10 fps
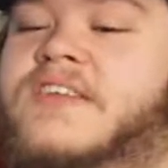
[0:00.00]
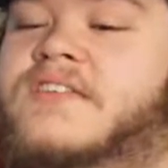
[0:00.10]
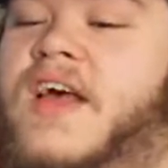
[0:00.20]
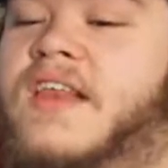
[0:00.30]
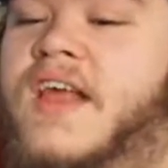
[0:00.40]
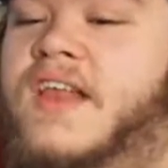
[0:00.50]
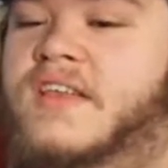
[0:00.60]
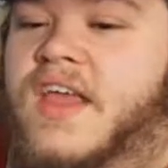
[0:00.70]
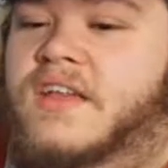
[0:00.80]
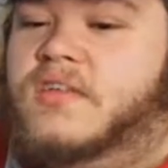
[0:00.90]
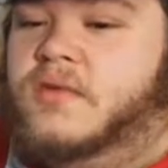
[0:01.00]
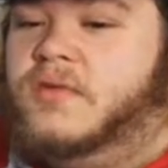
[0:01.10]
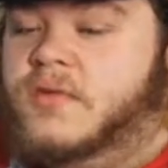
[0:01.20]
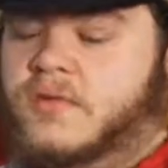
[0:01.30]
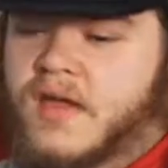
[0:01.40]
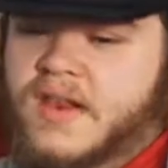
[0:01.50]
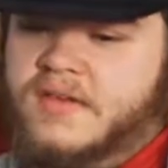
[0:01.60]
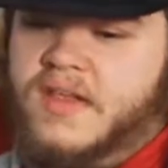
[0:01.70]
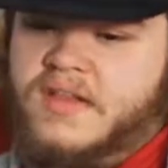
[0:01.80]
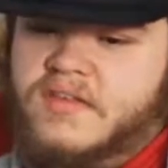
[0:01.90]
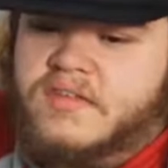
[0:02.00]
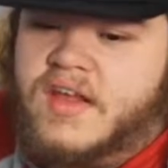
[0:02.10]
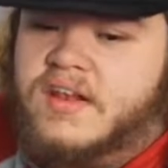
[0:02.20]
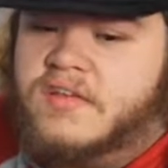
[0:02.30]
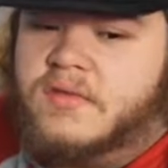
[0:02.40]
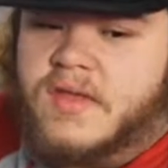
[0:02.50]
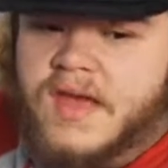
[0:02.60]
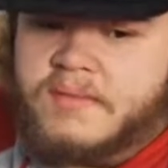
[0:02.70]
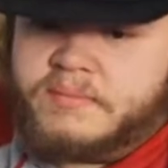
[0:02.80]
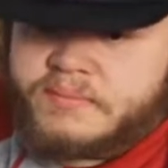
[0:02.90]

So I didn't take too. I didn't decide to do that.